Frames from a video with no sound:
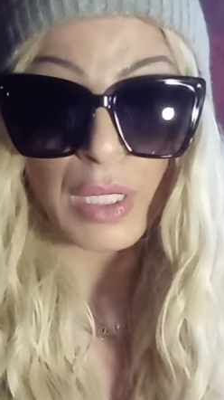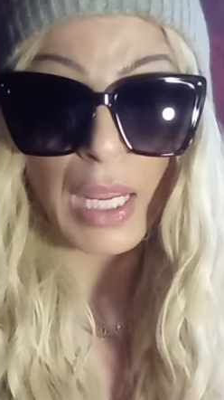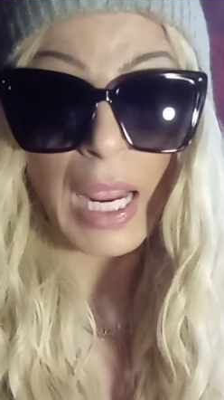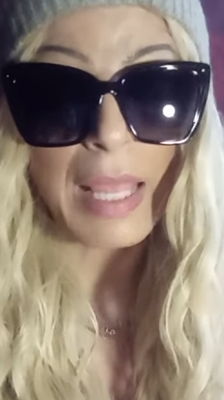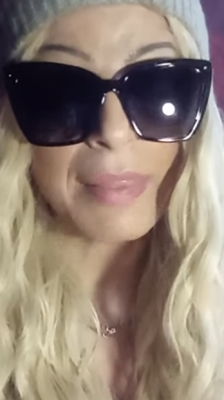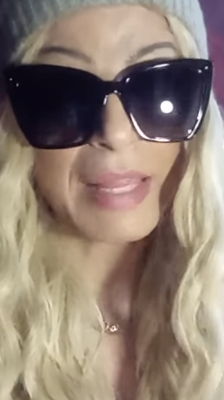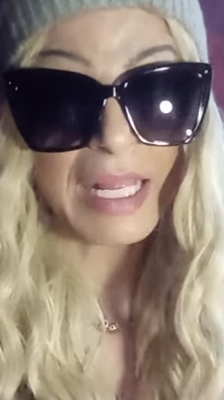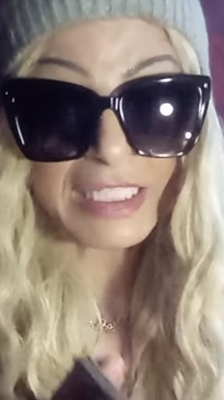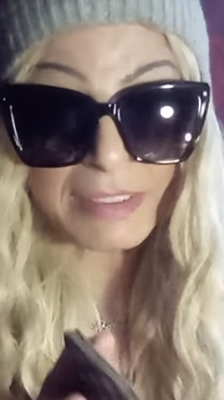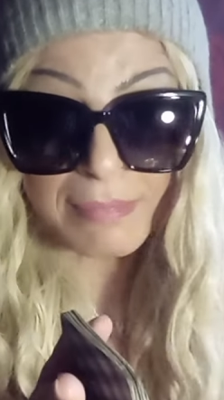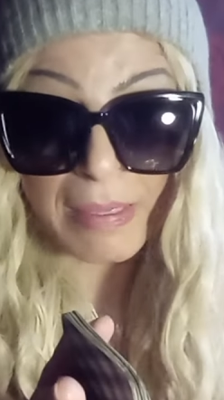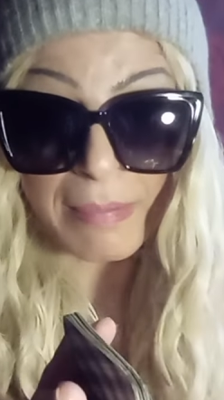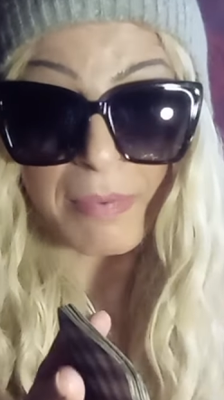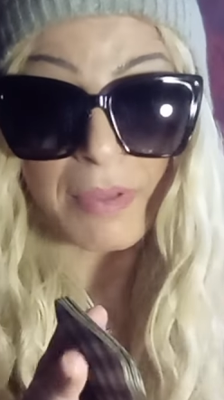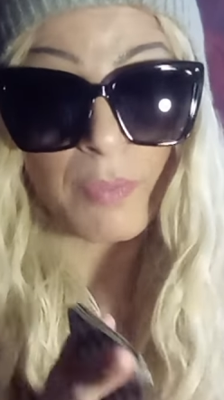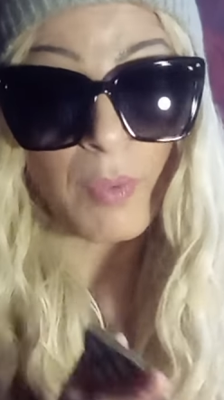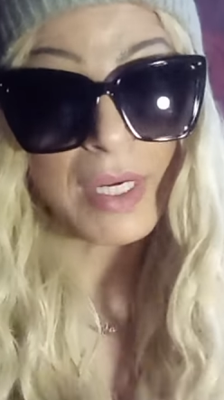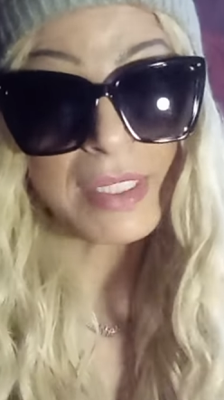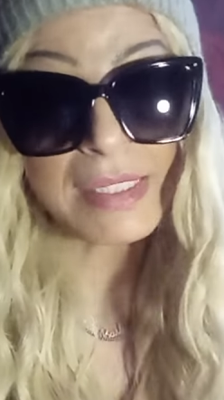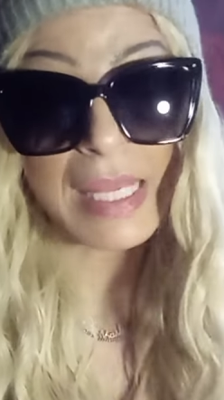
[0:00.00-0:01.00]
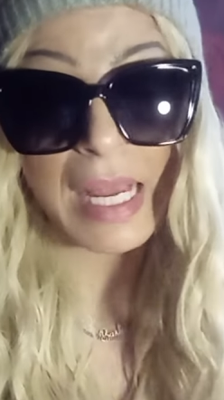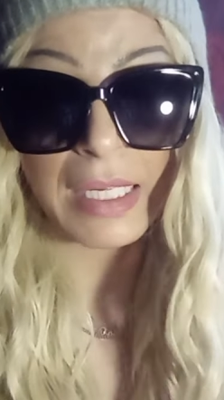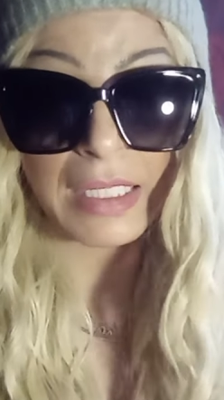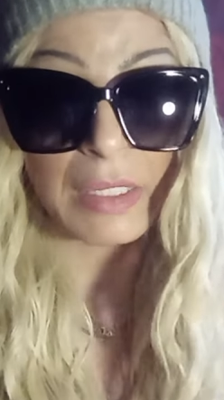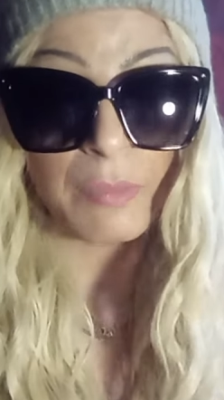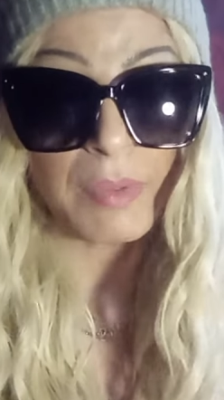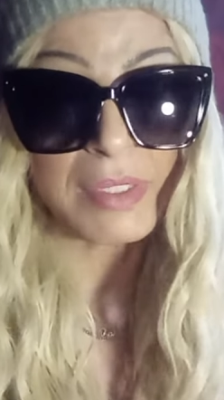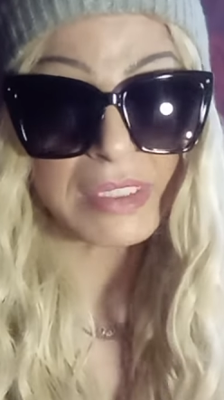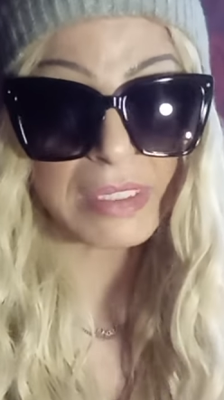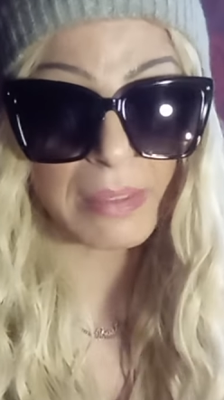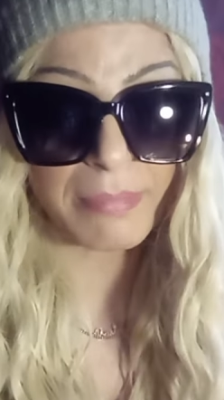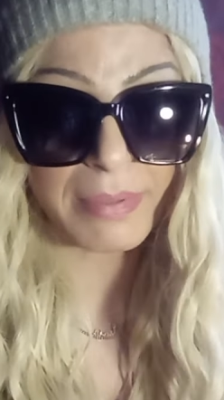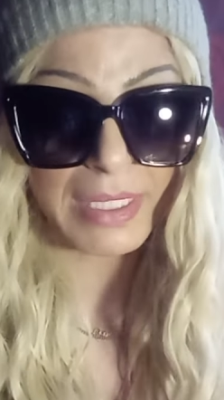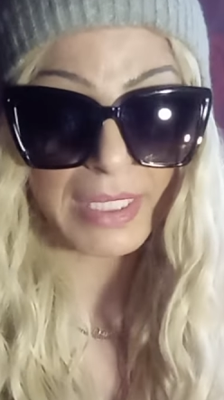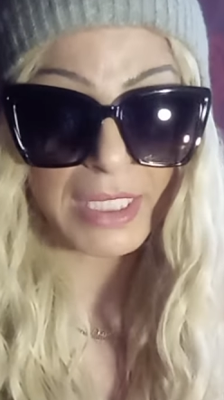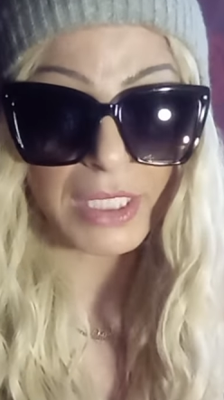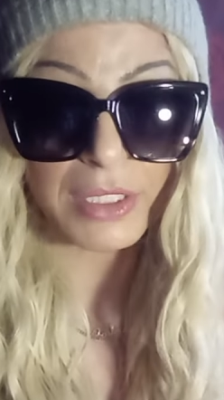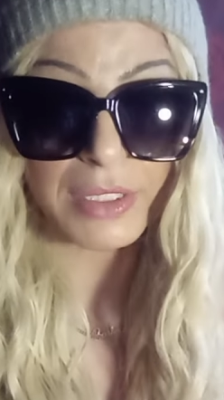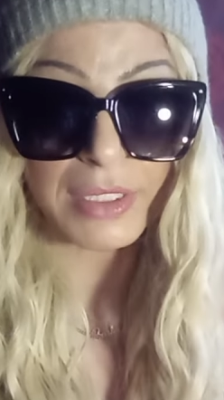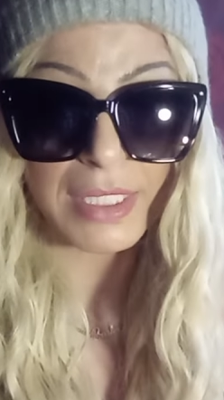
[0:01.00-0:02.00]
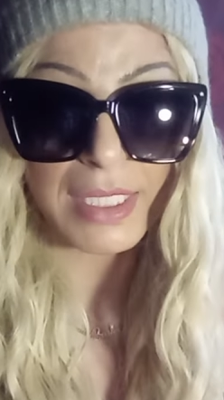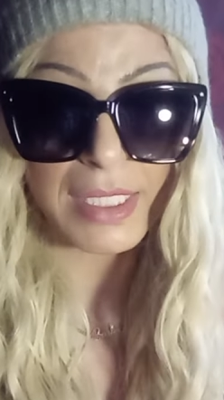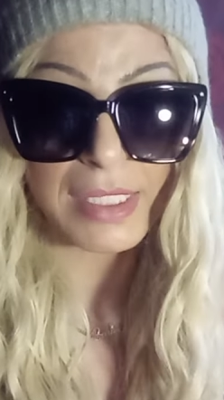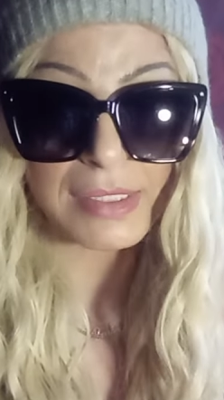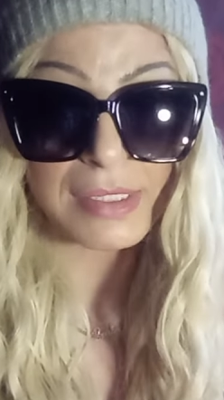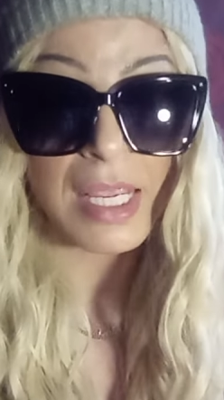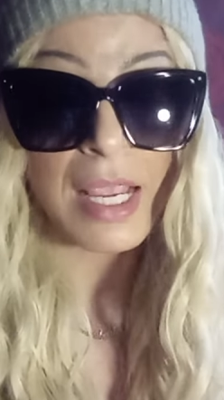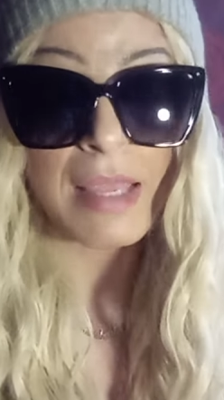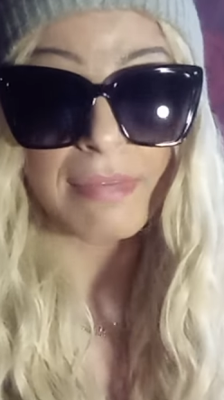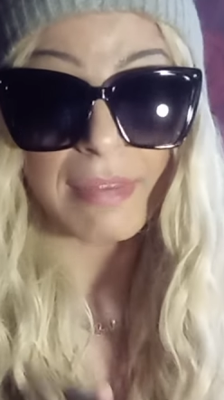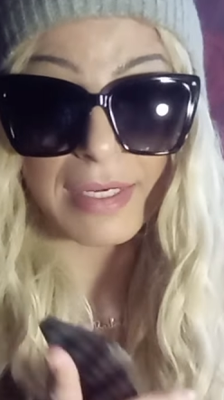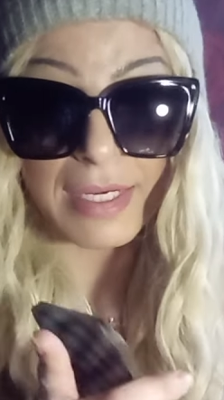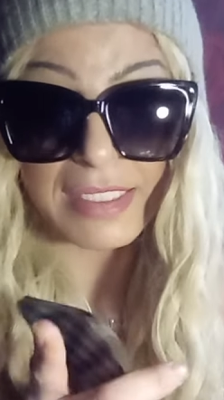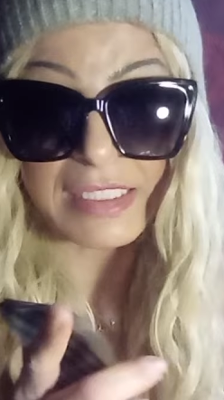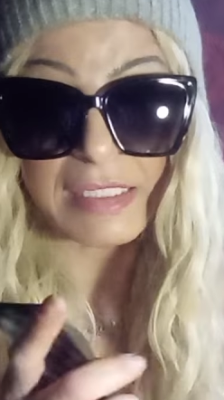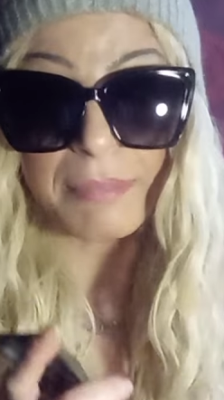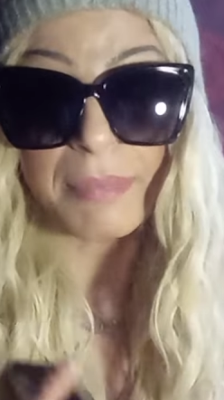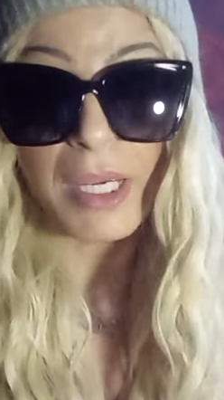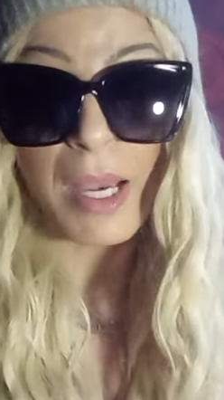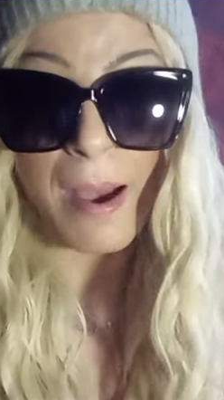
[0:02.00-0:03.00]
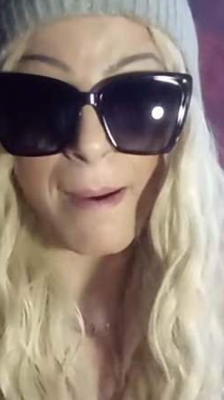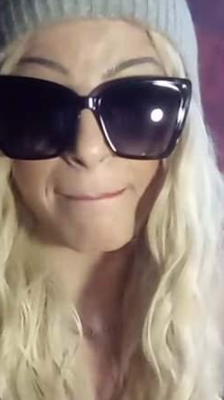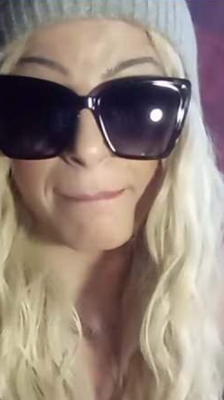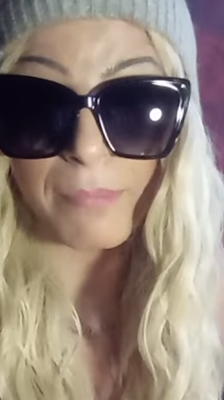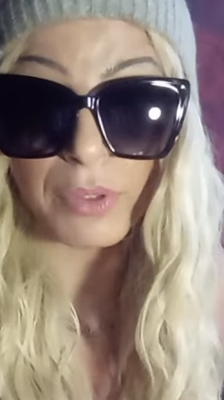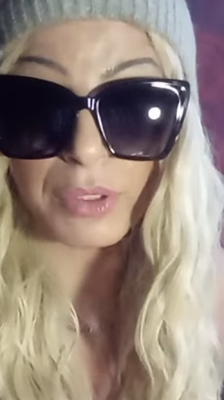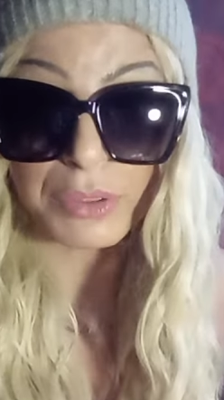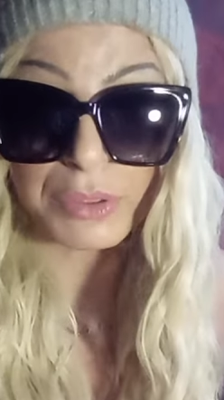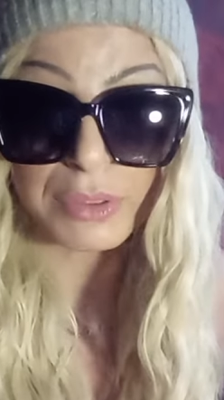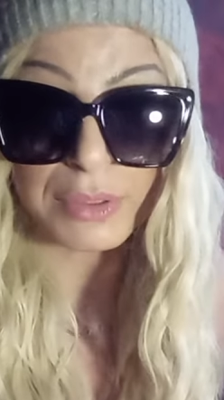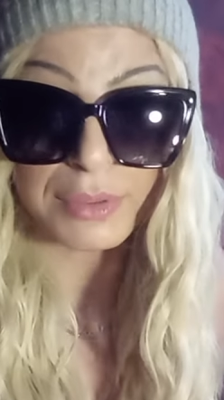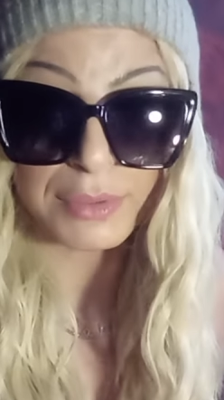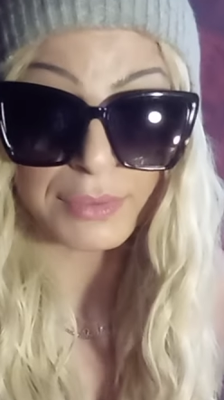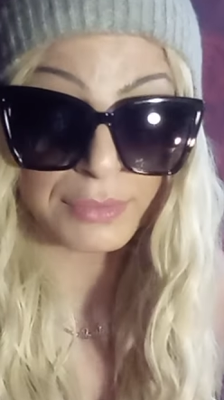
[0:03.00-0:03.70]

And that's maybe what, exactly what somebody here needs. They need to be humbled.